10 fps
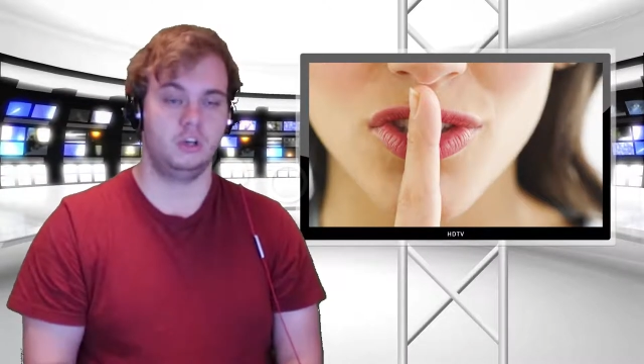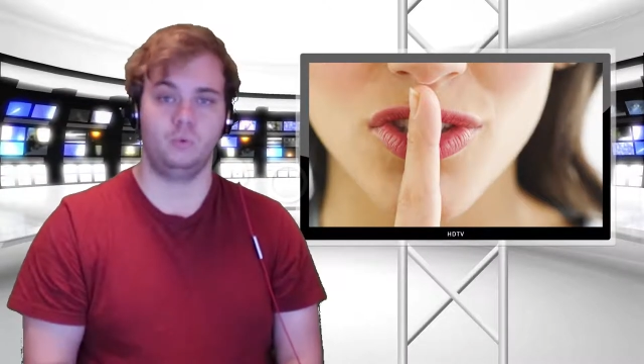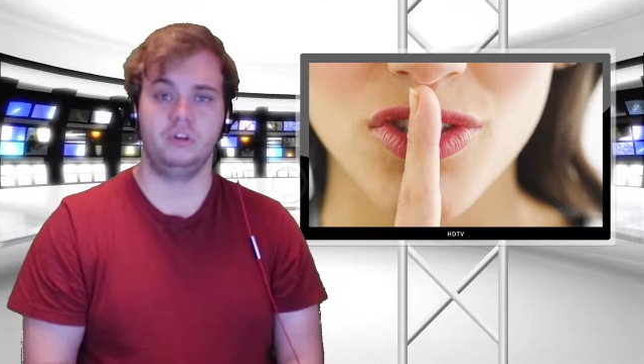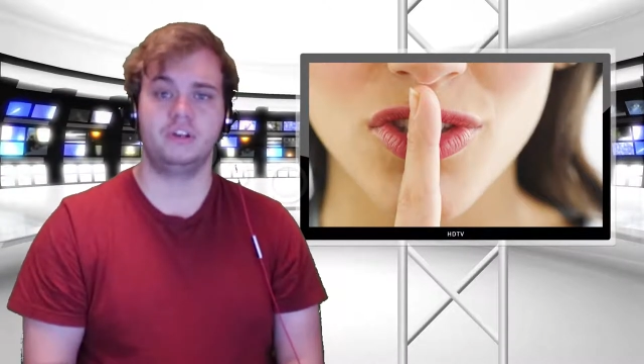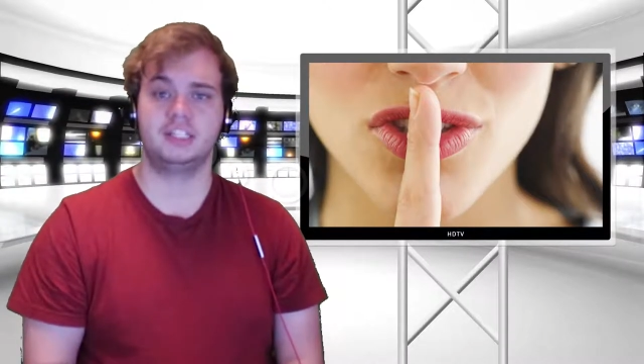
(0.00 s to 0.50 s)

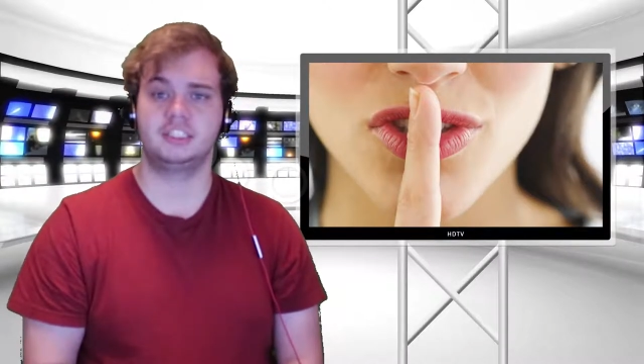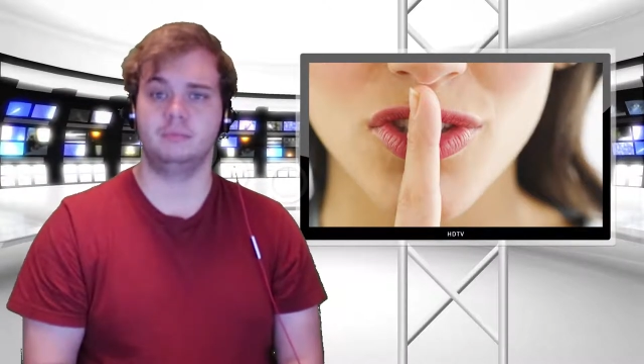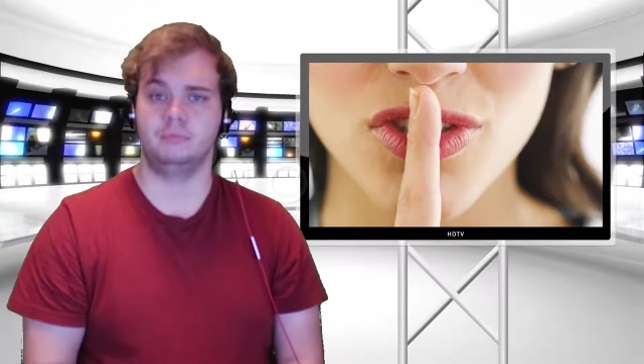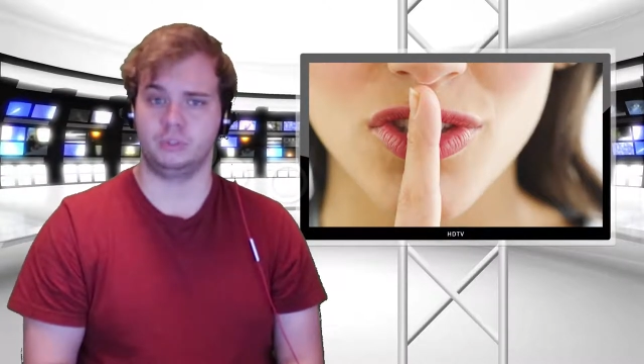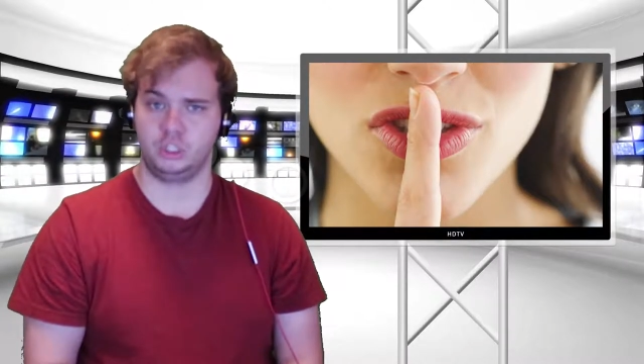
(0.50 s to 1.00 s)
We've got
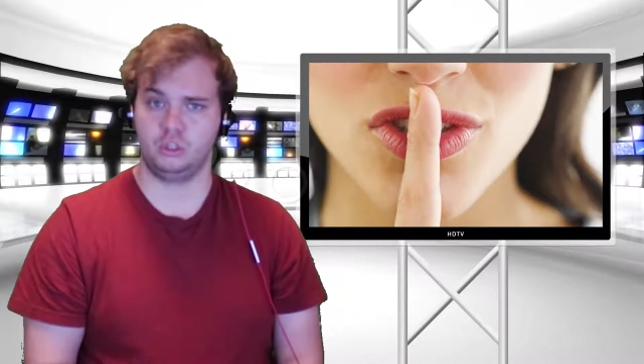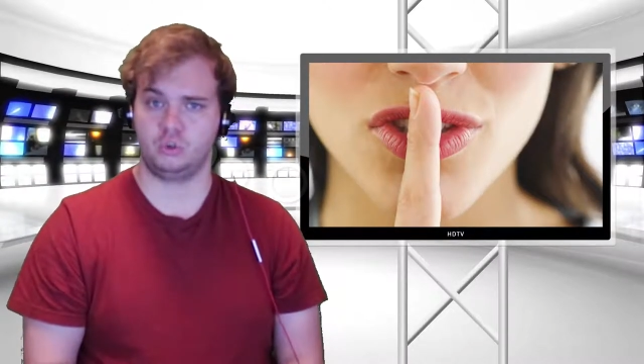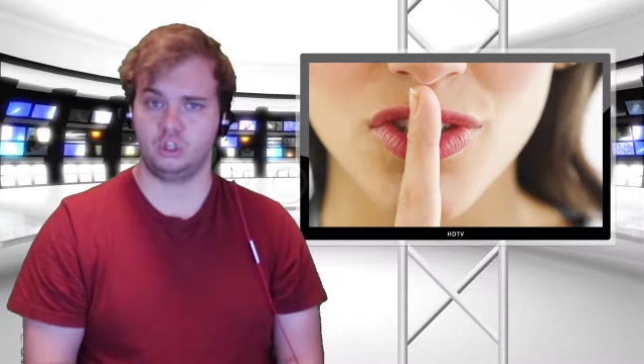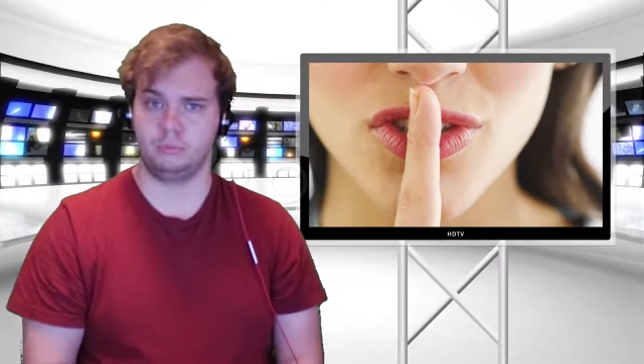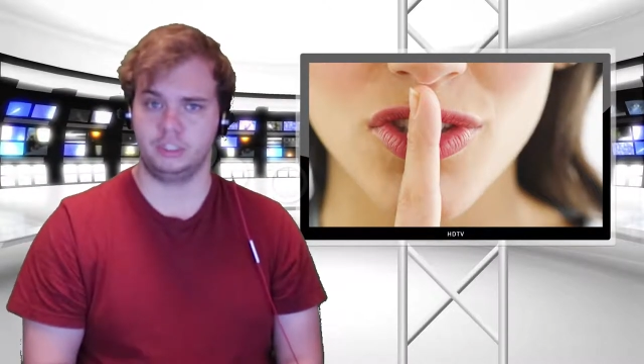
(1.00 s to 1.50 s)
some good
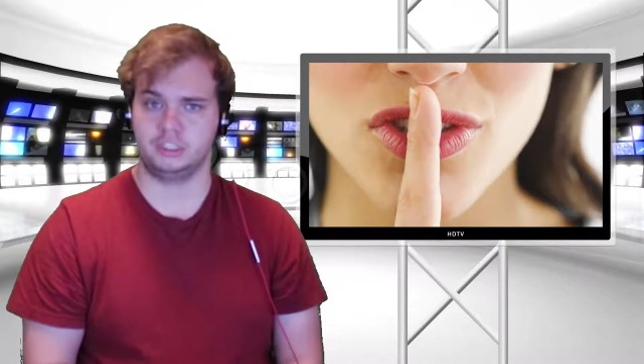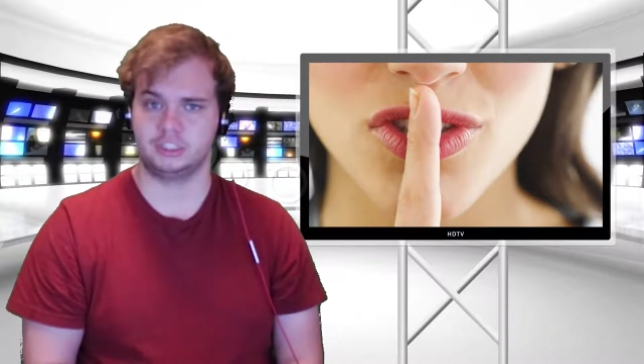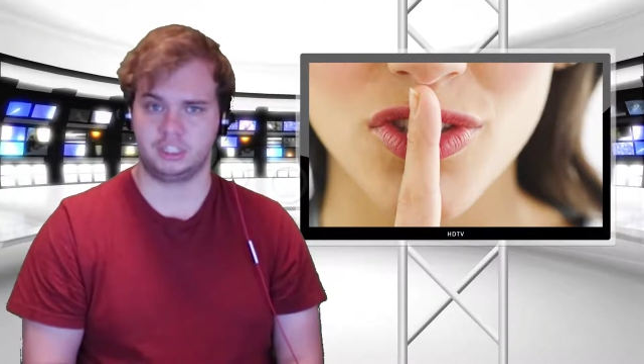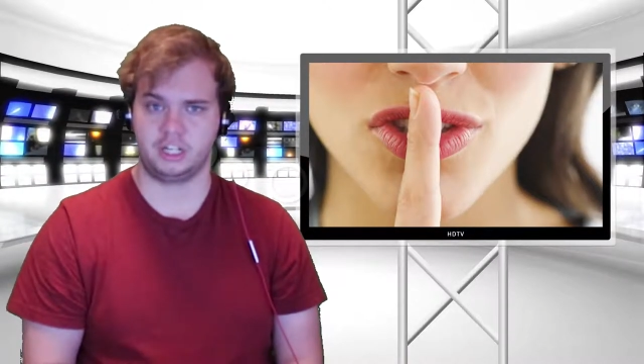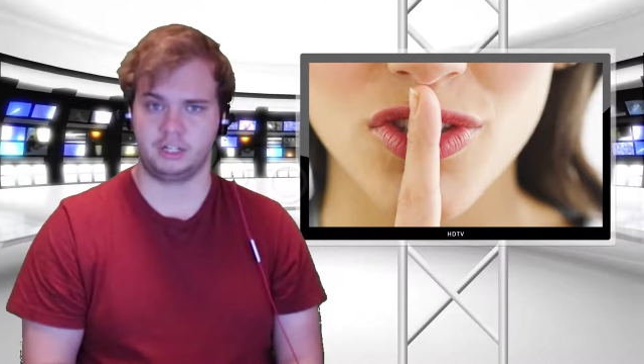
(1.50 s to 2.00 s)
rumors
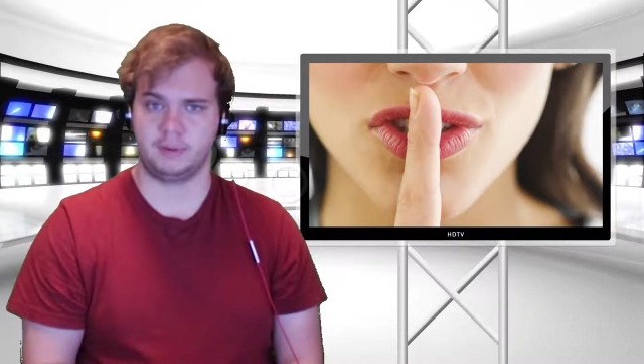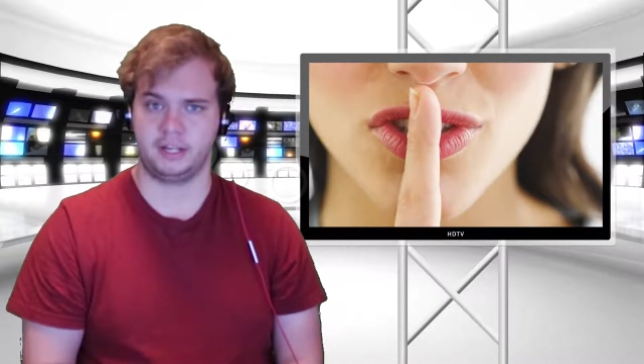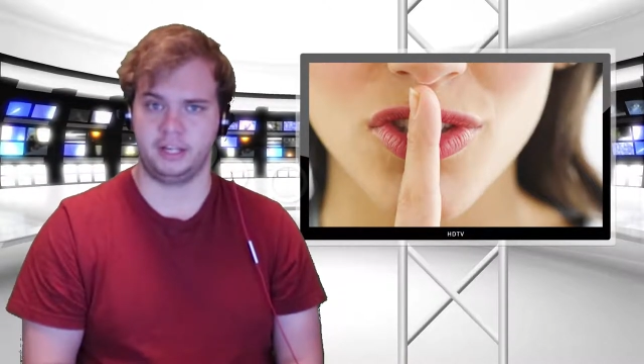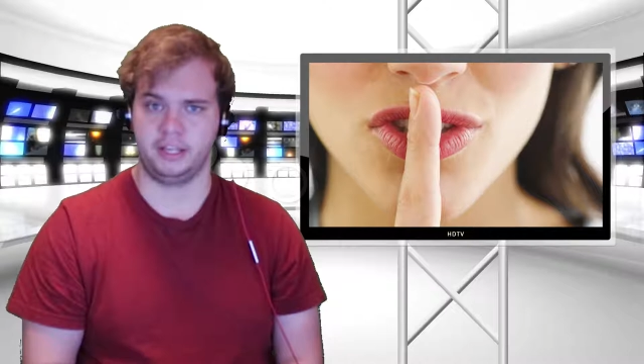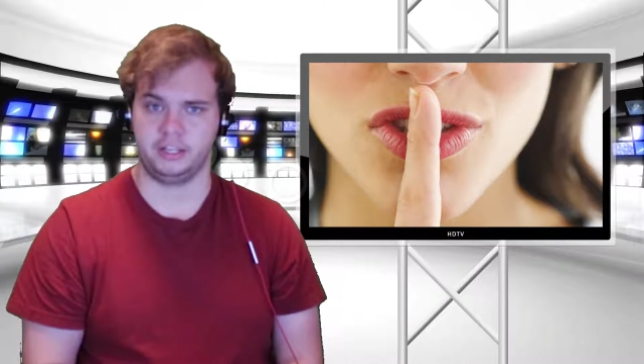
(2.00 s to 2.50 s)
to talk about
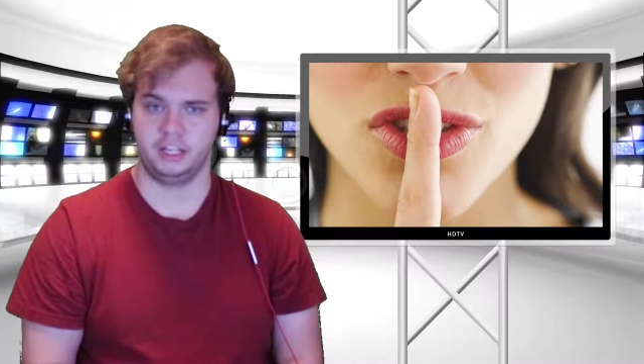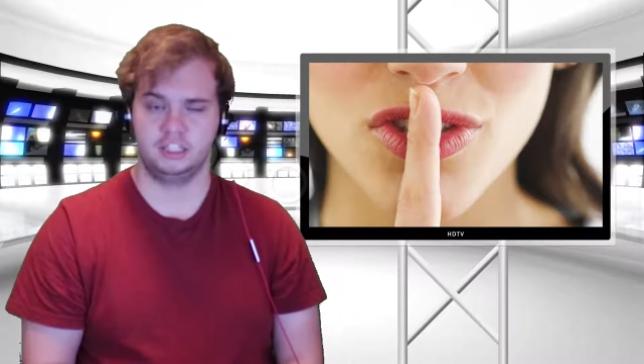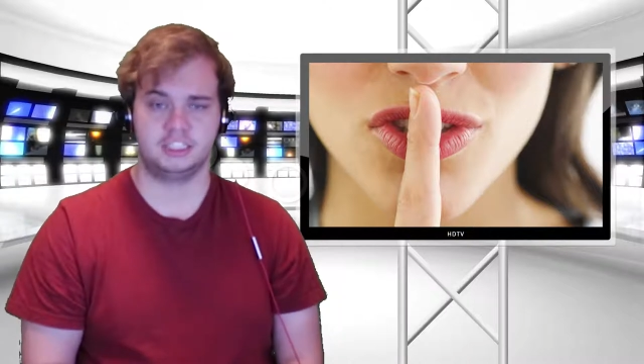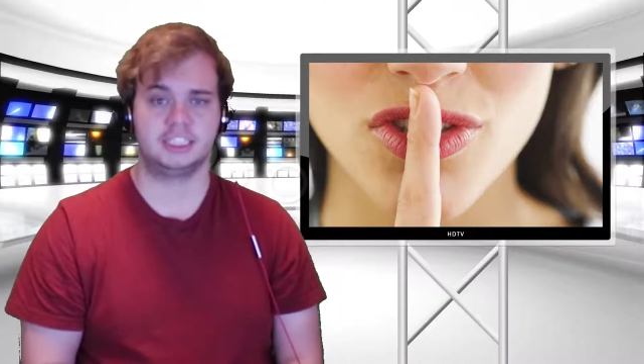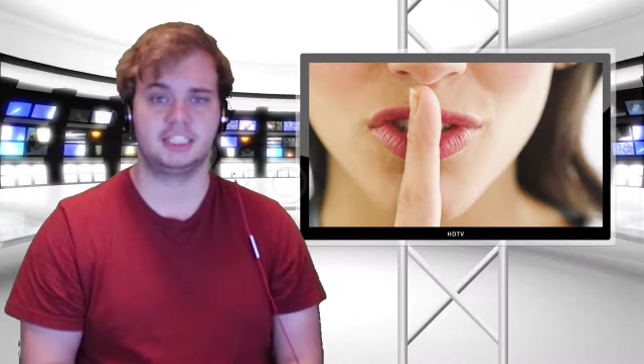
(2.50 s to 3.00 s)
today,
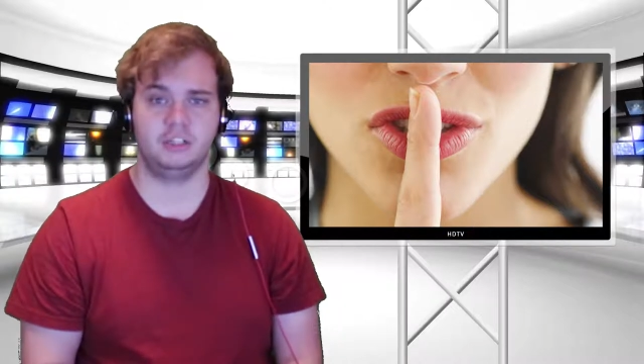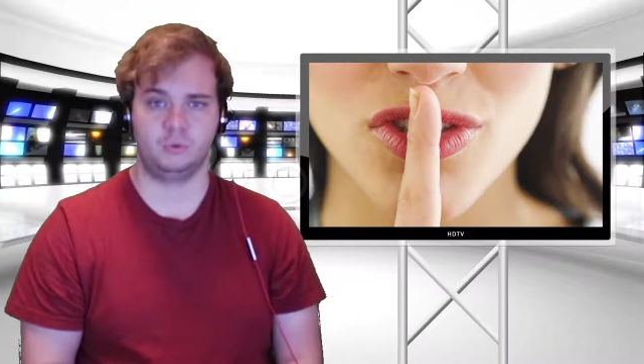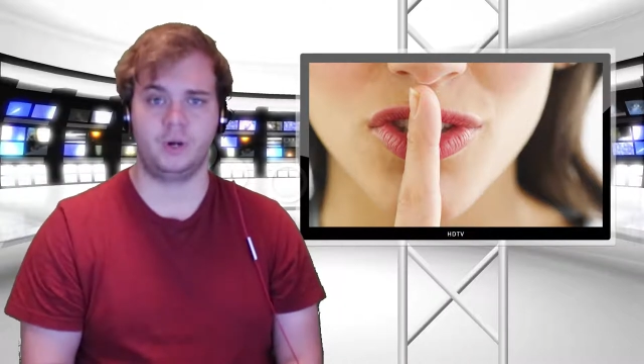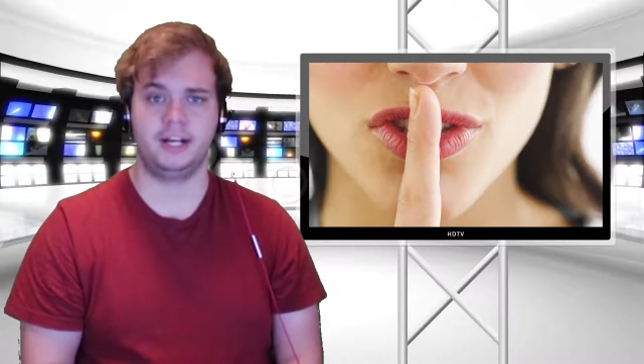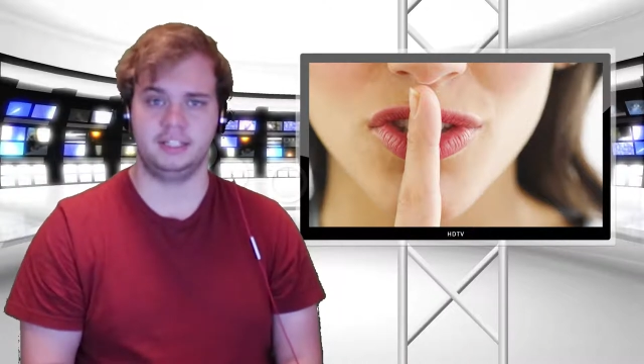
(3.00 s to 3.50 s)
so let's get
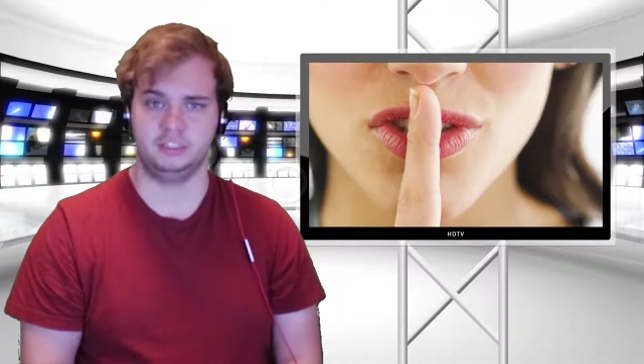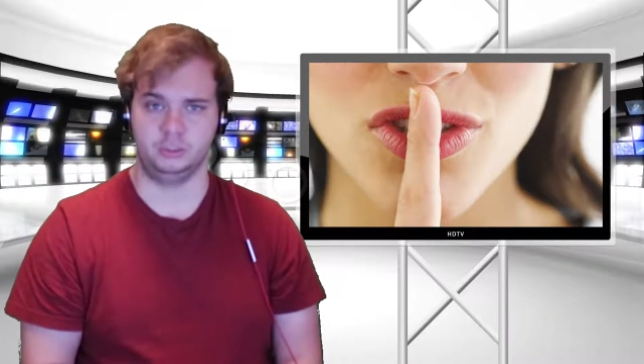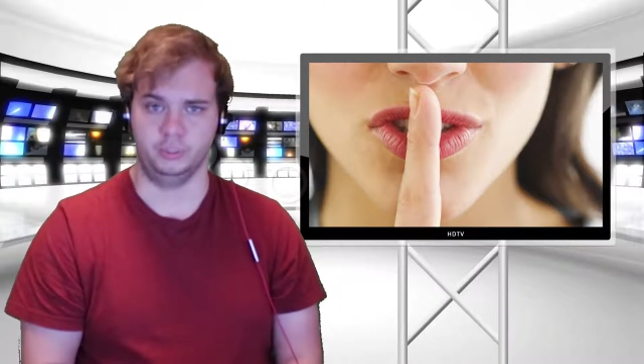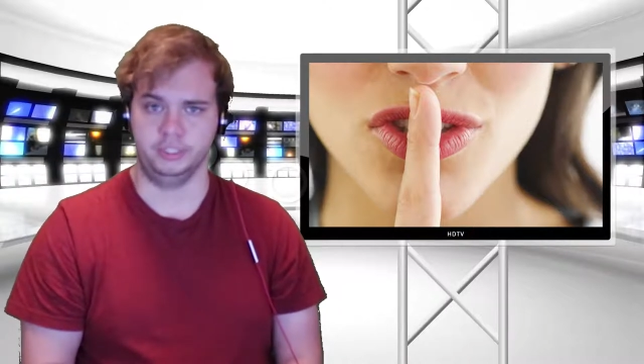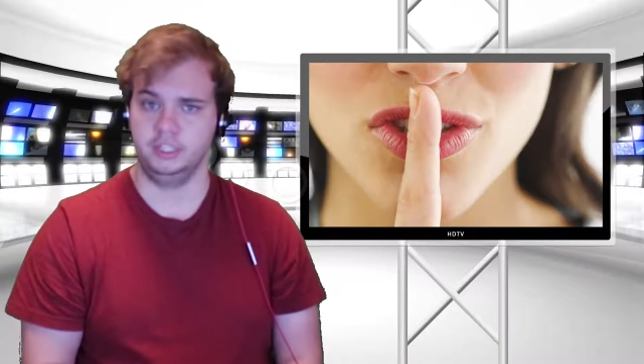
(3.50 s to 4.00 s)
right
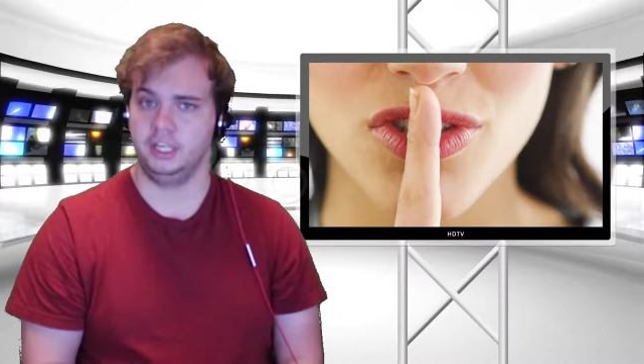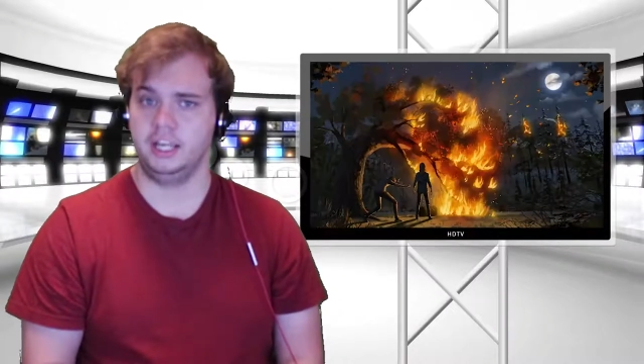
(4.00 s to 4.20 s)
into it.